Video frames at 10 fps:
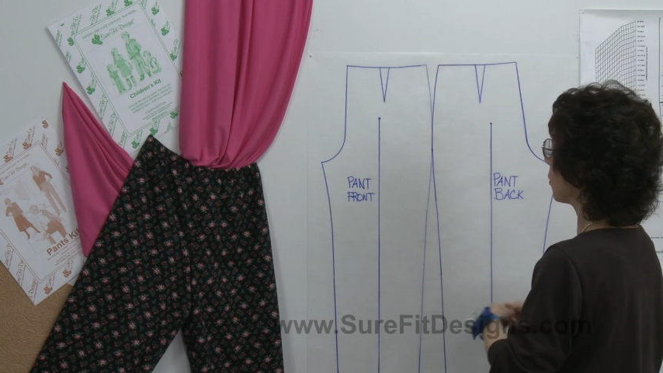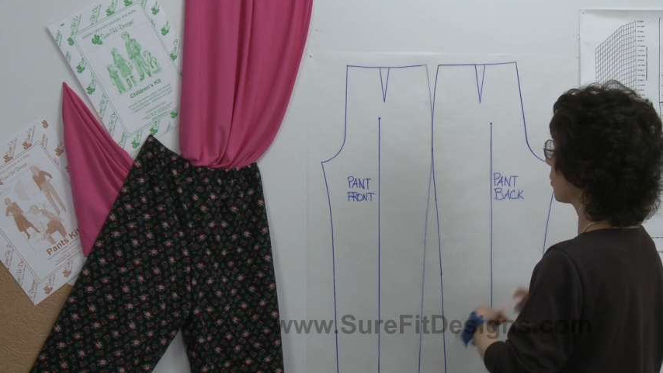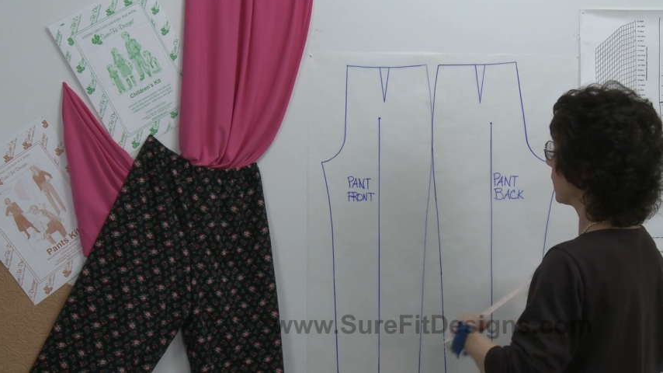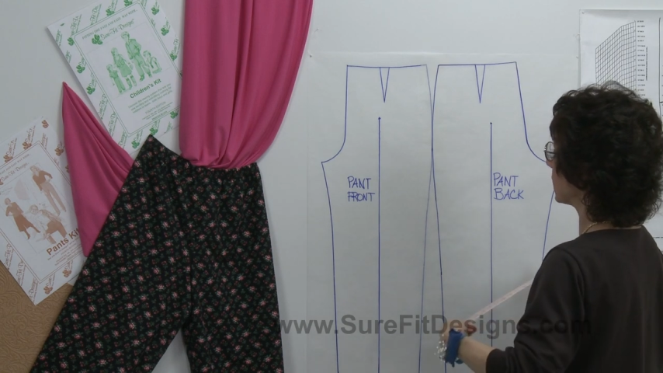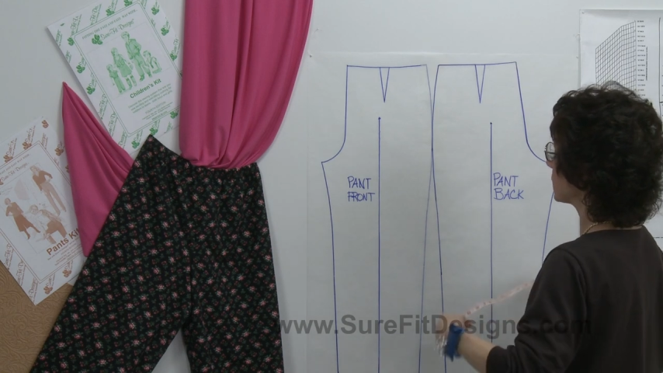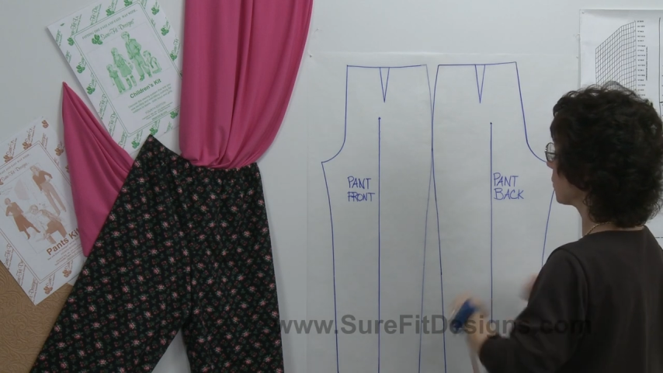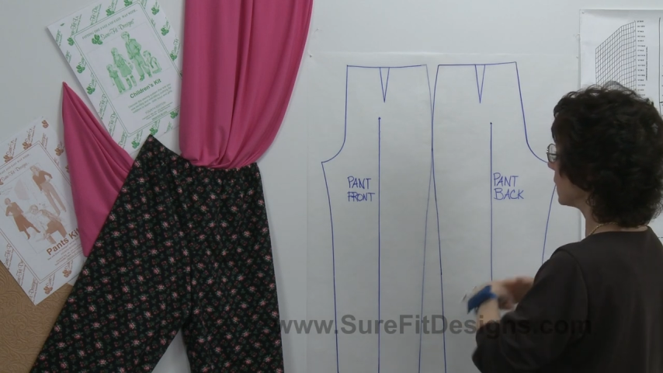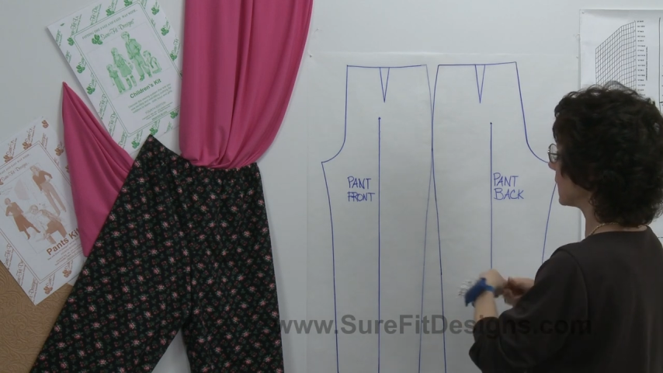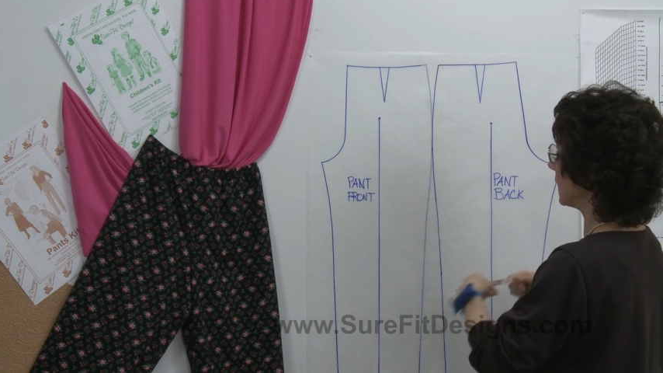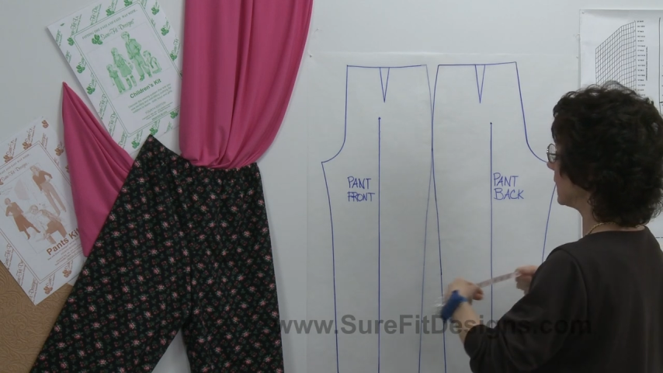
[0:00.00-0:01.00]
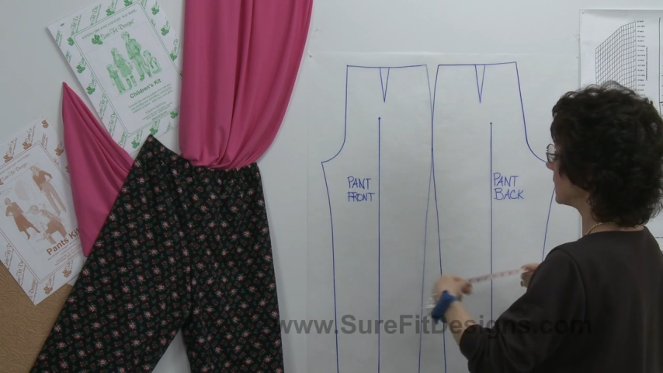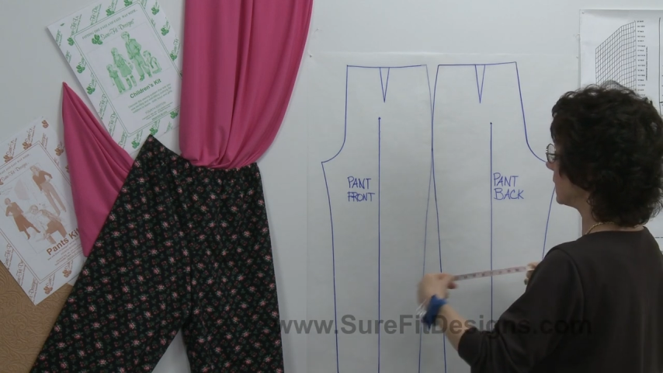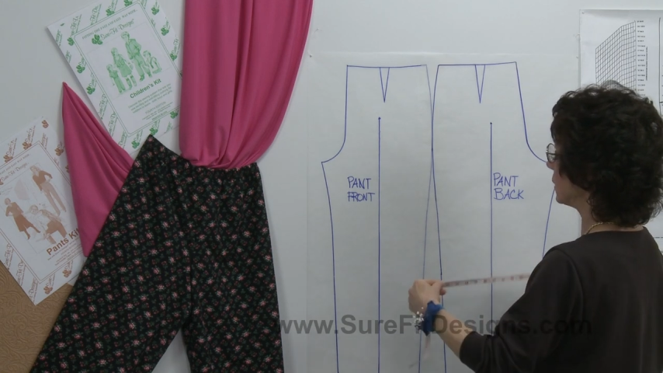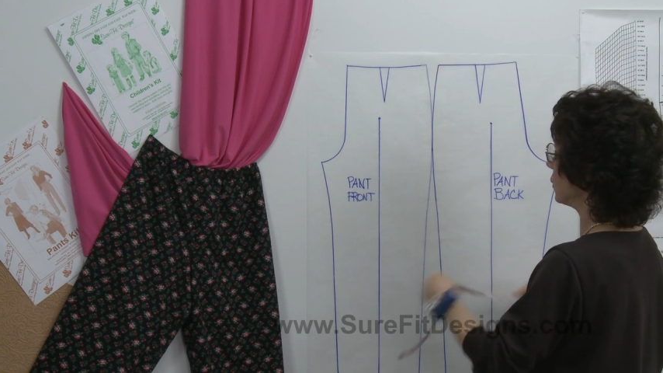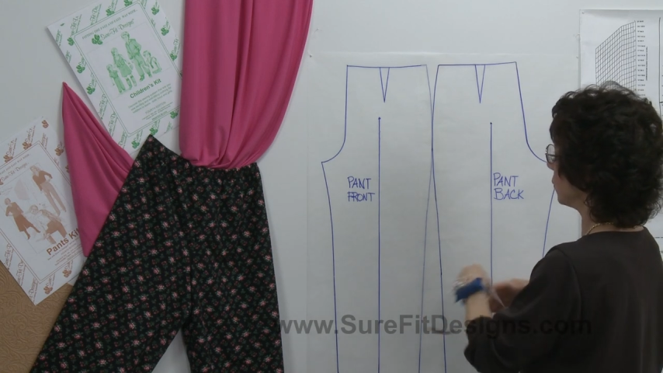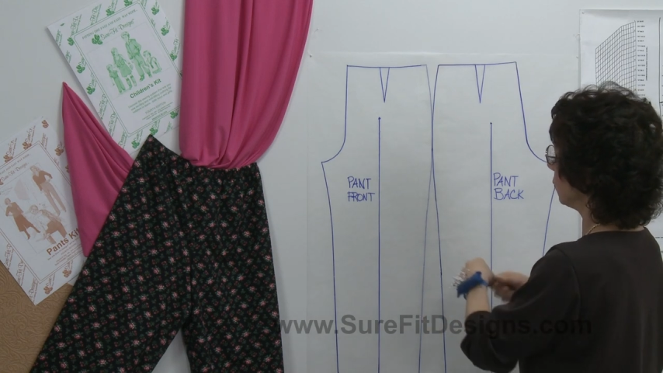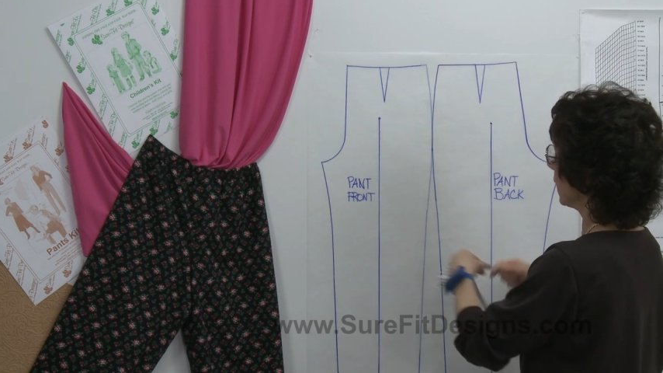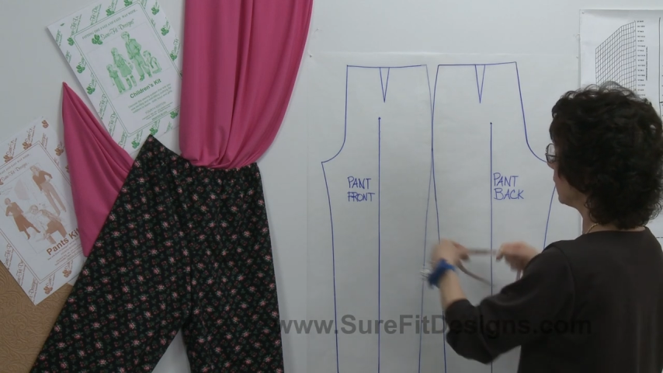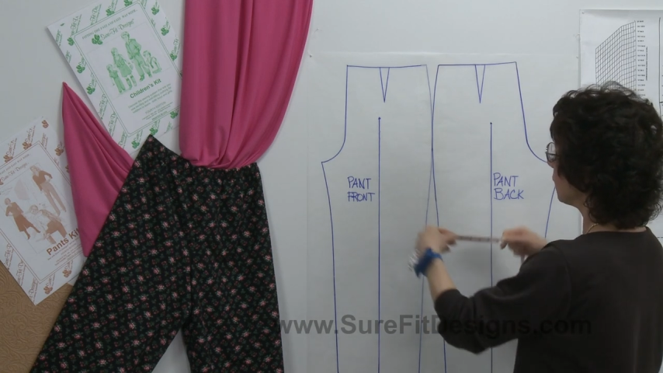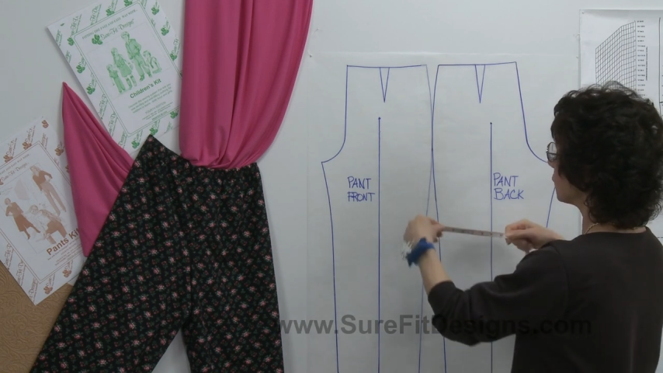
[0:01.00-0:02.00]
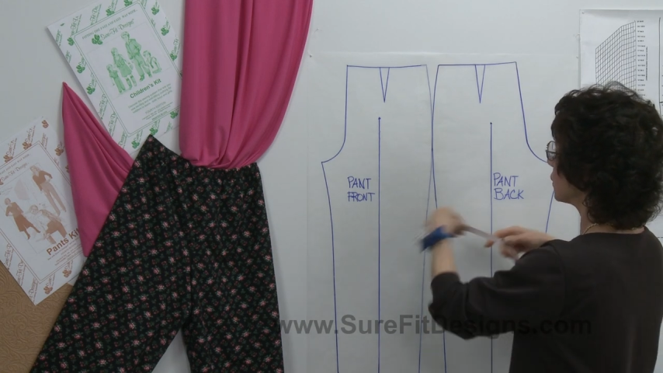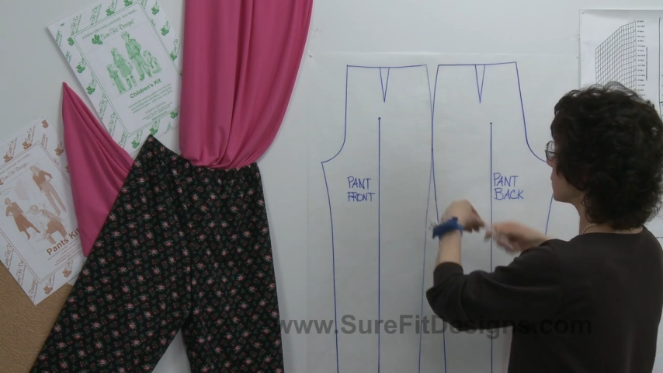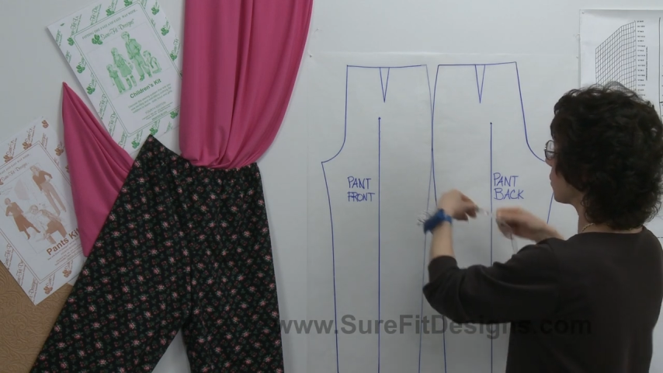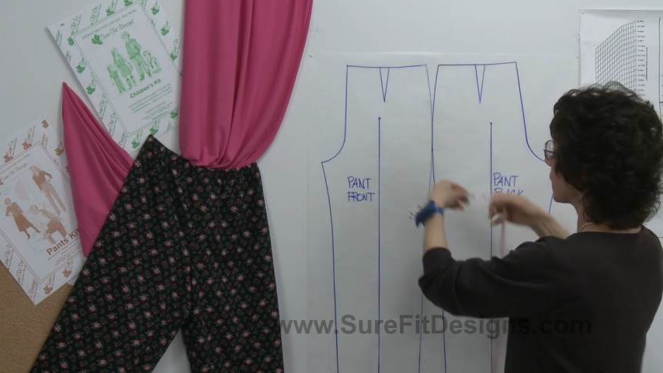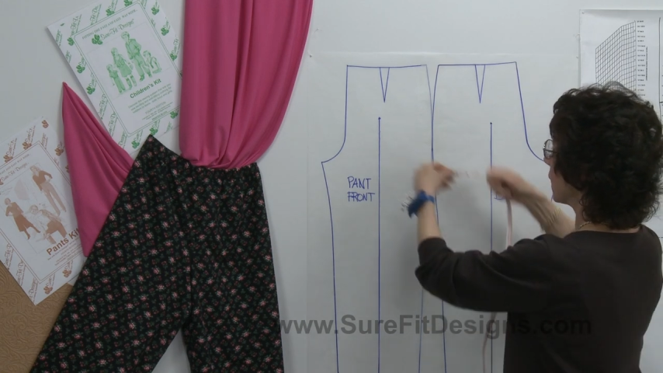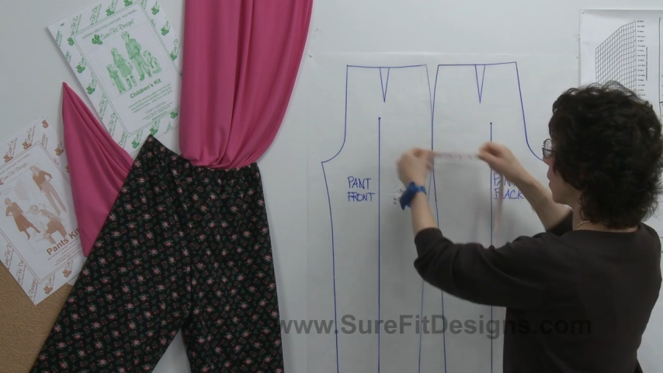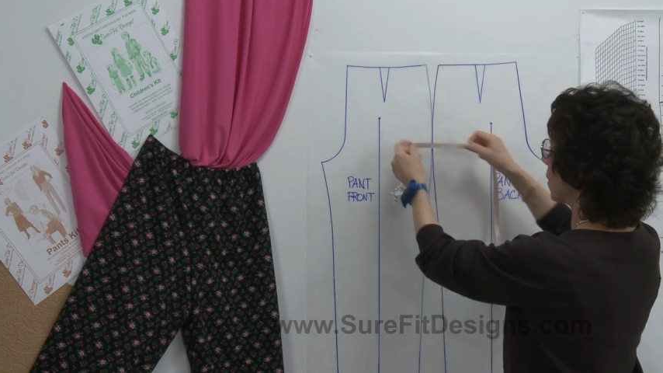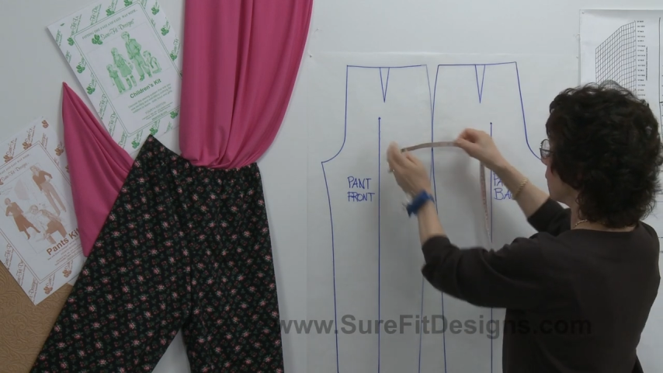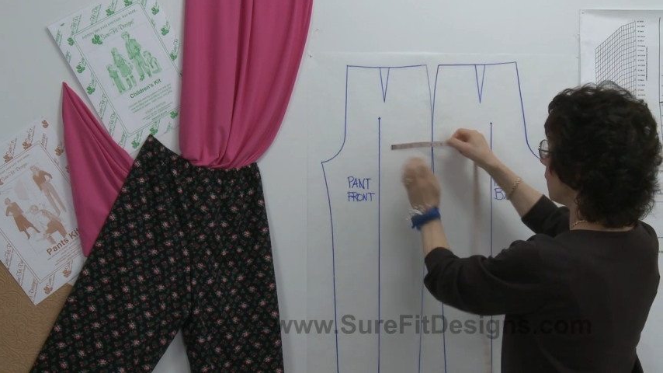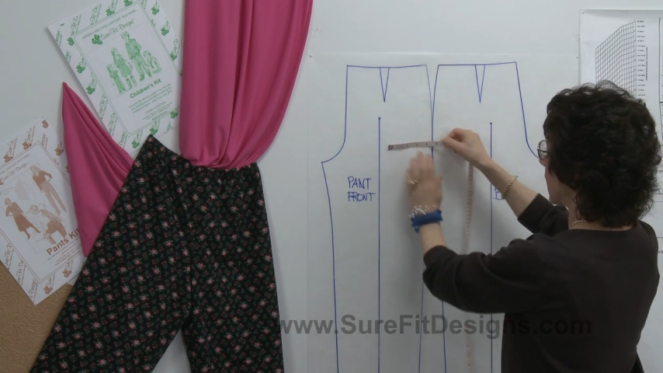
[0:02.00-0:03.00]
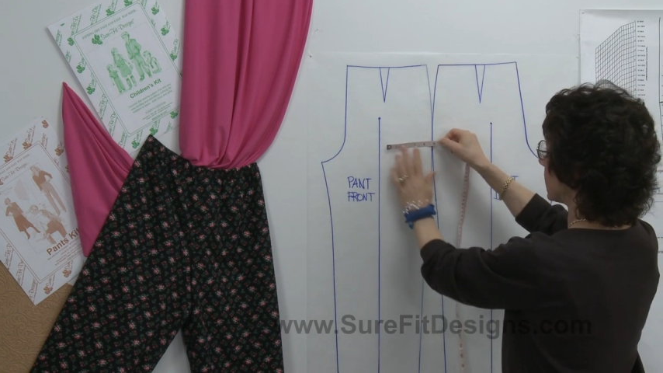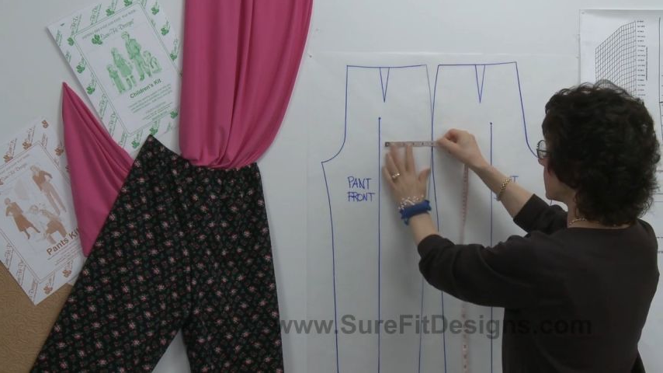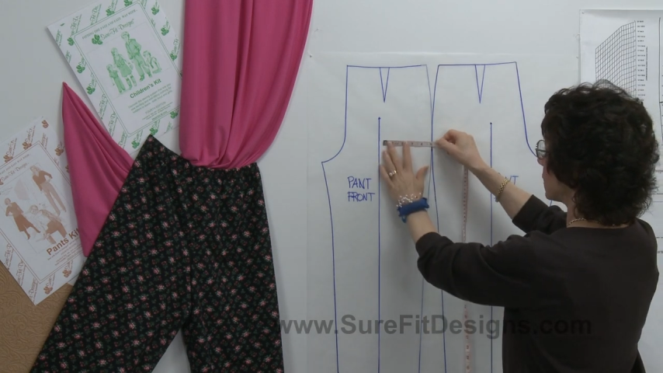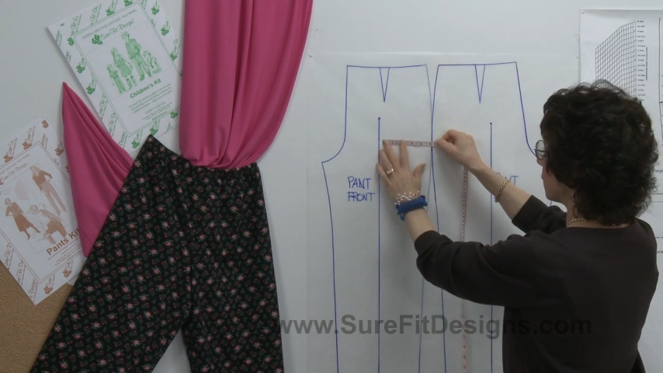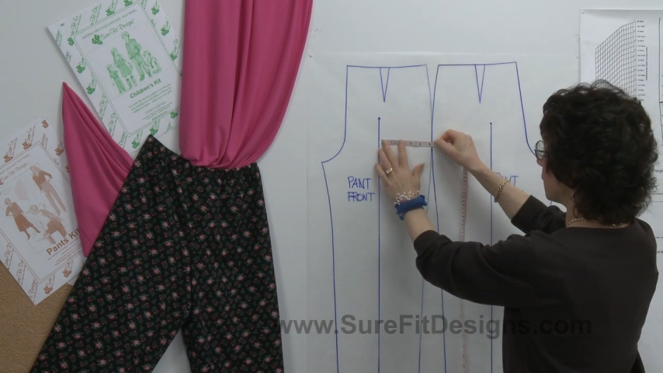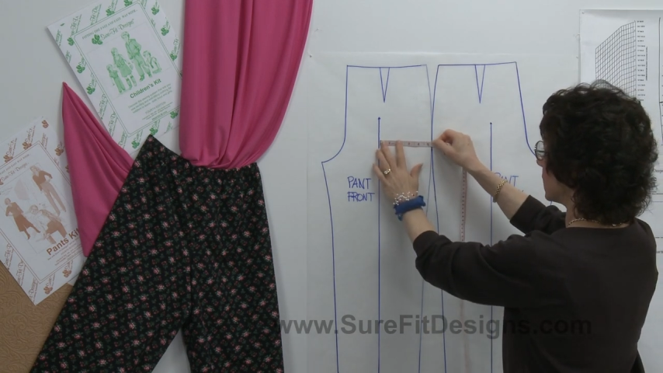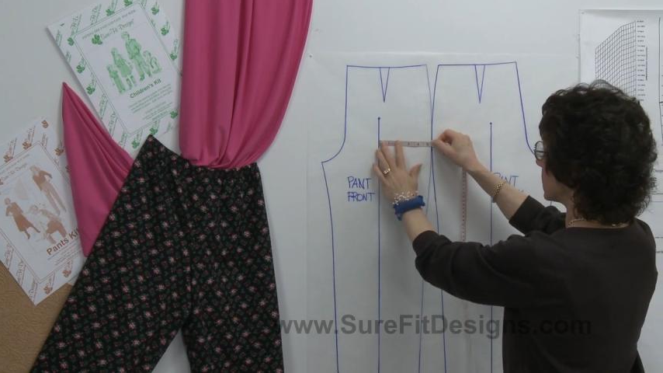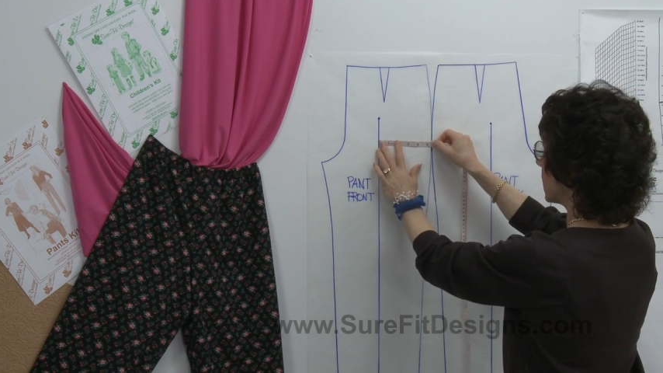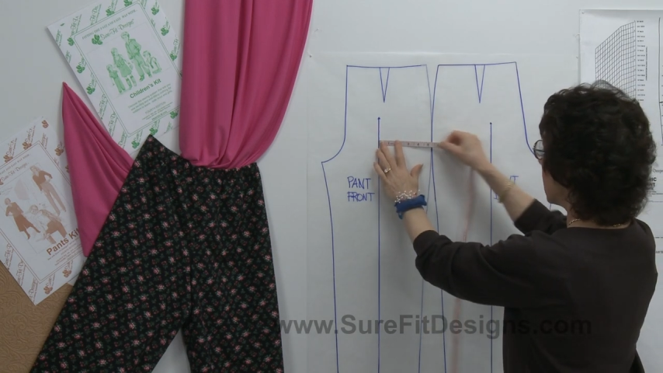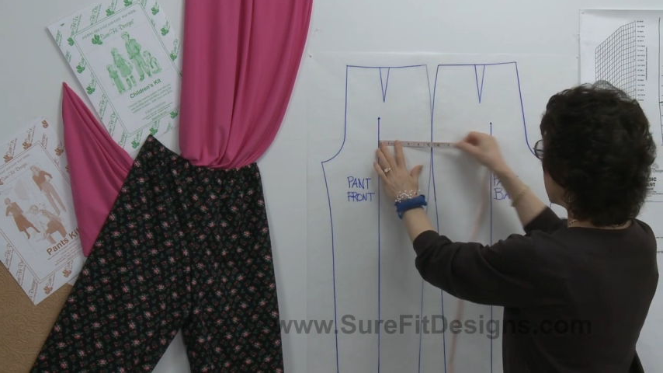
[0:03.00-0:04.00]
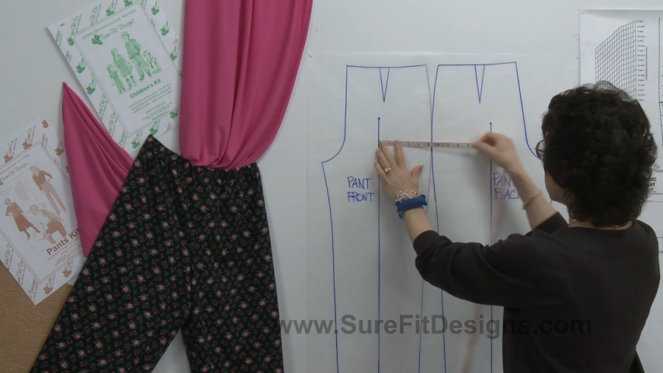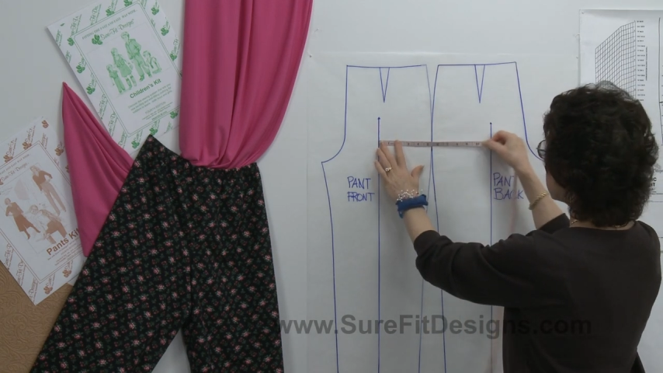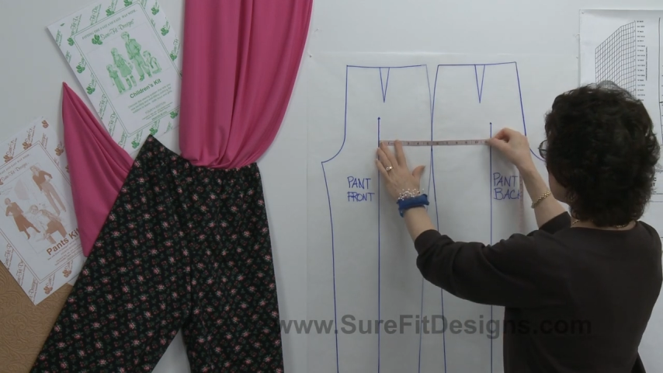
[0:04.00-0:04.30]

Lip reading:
No face is visible, so there are no lips to read.